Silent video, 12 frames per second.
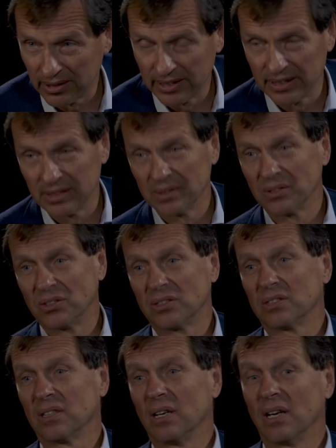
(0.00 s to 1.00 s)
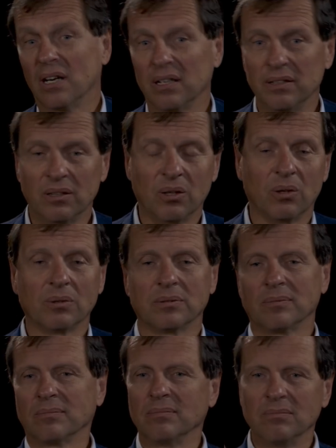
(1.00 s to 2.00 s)
is, you know,
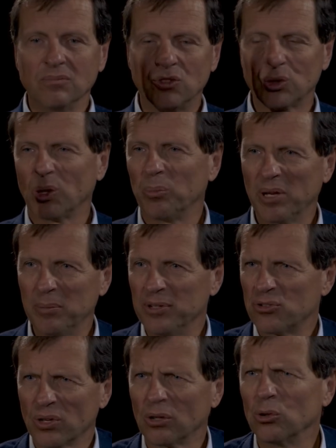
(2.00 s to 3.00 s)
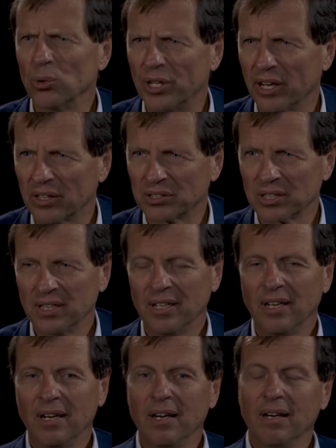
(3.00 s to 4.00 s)
drill, baby, drill, who cares?
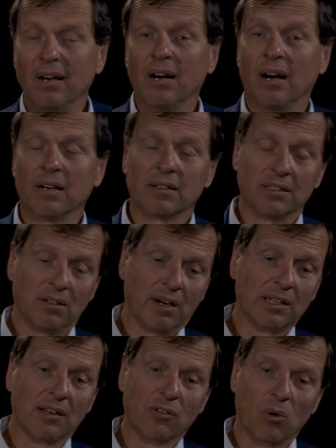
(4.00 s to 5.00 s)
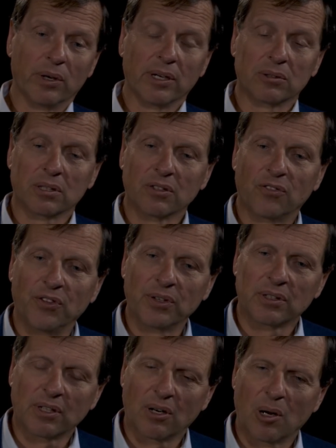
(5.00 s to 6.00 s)
You know, I love going out to the
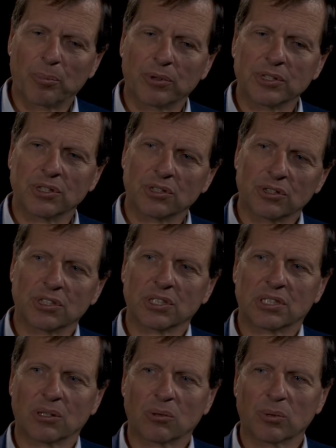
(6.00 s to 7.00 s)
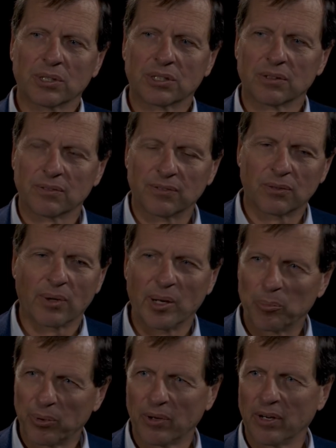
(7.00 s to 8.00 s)
field. Our operations are just southwest of
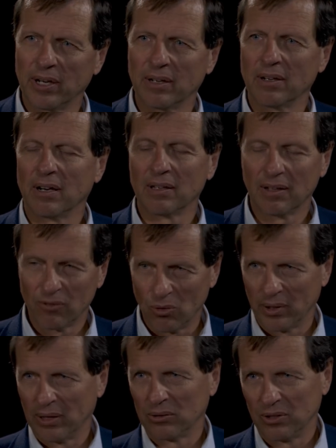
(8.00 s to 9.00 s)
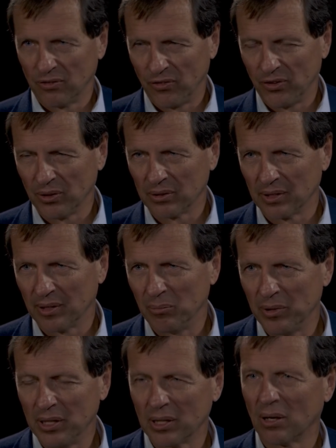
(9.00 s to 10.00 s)
Grand Prairie. I love going out to the field and
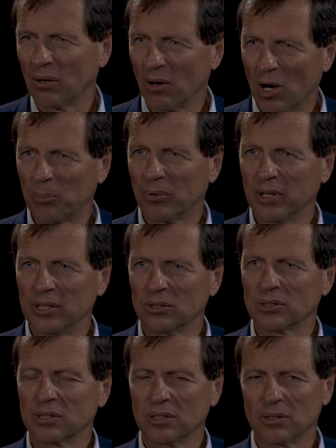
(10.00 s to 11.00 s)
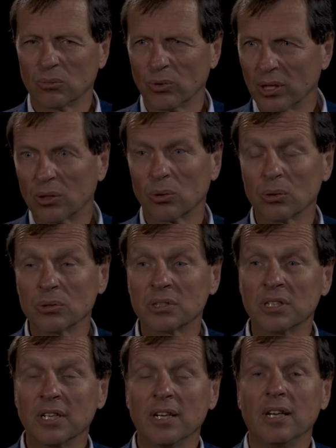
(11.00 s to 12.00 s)
meeting our operators and the rig crews.
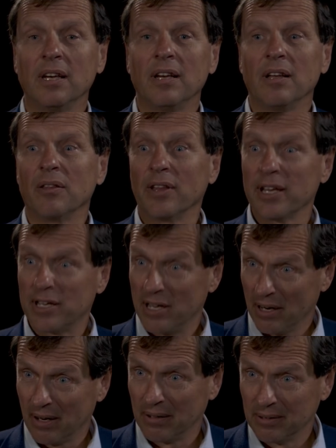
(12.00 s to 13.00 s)
They care.